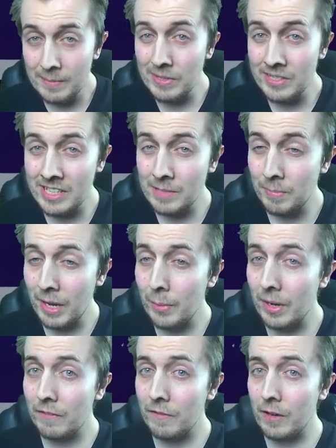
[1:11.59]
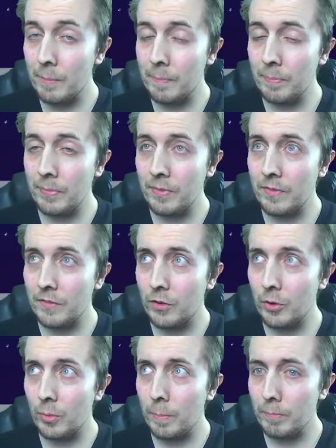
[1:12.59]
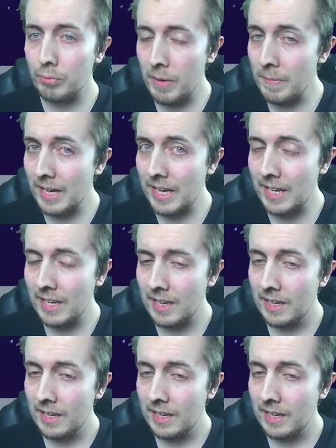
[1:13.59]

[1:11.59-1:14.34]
in the season play we had for for Premier League.